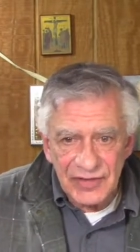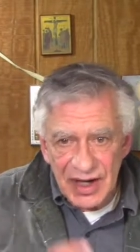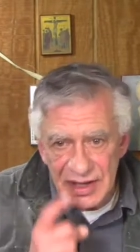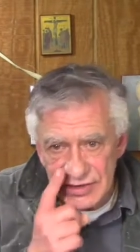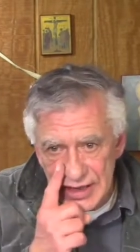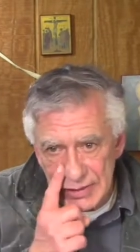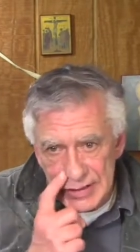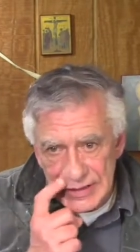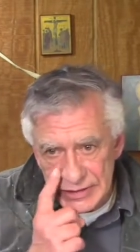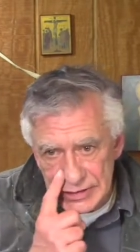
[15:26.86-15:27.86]
As far as
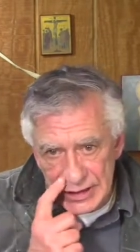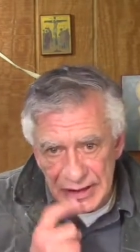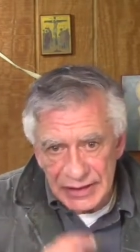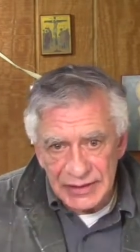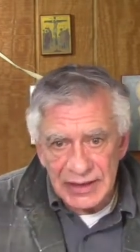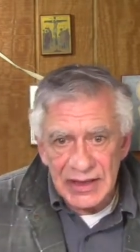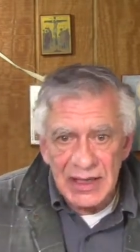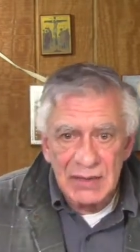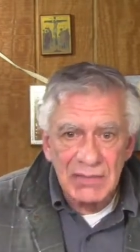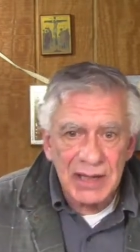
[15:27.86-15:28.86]
they were concerned,
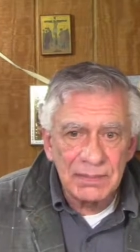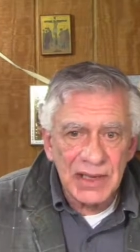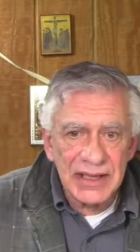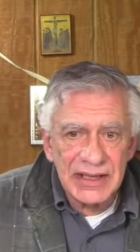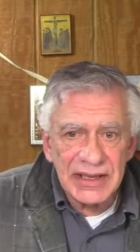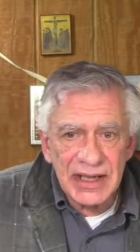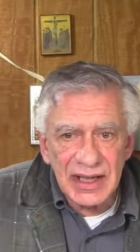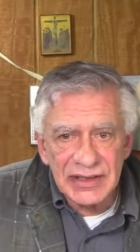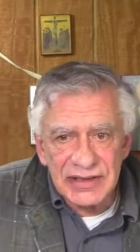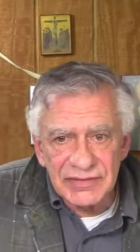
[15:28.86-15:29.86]
by
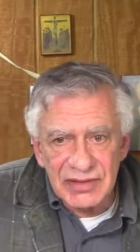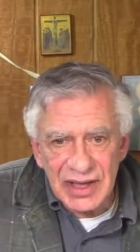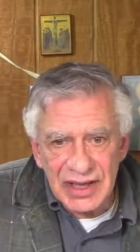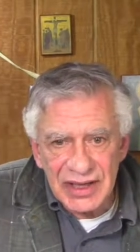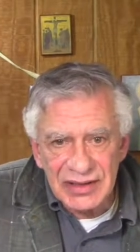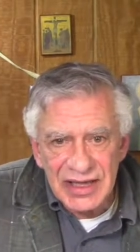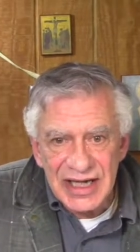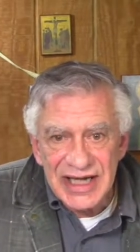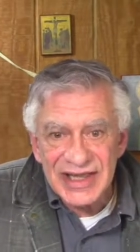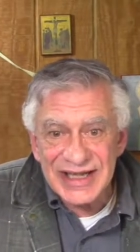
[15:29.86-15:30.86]
plucking the heads of
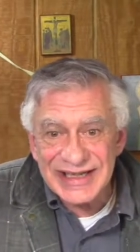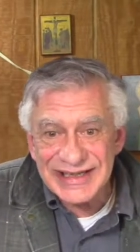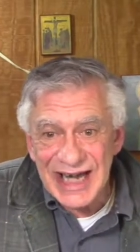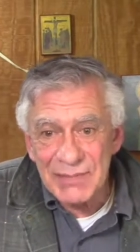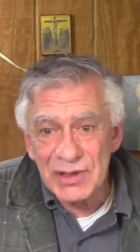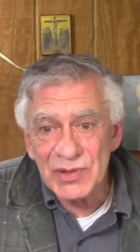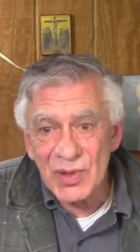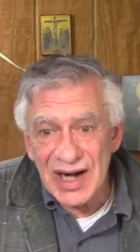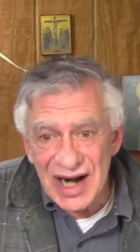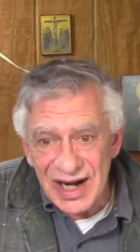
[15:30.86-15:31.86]
grain, the
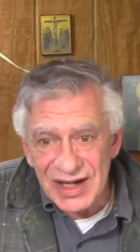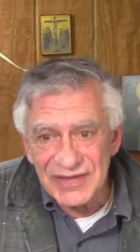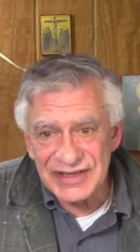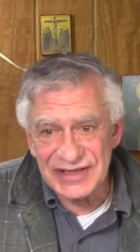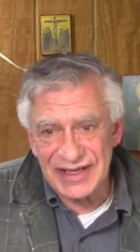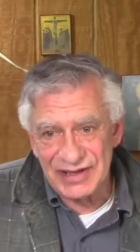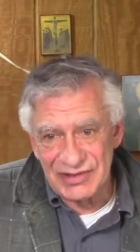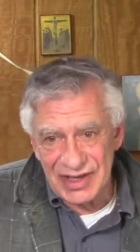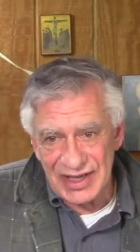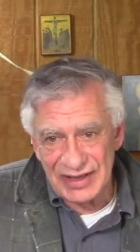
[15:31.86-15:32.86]
disciples were
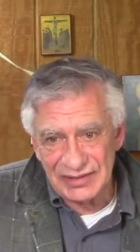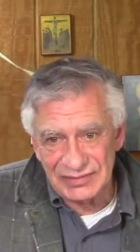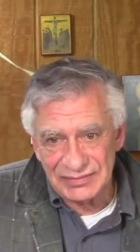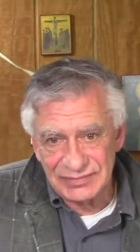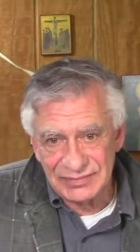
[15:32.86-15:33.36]
harvesting grain.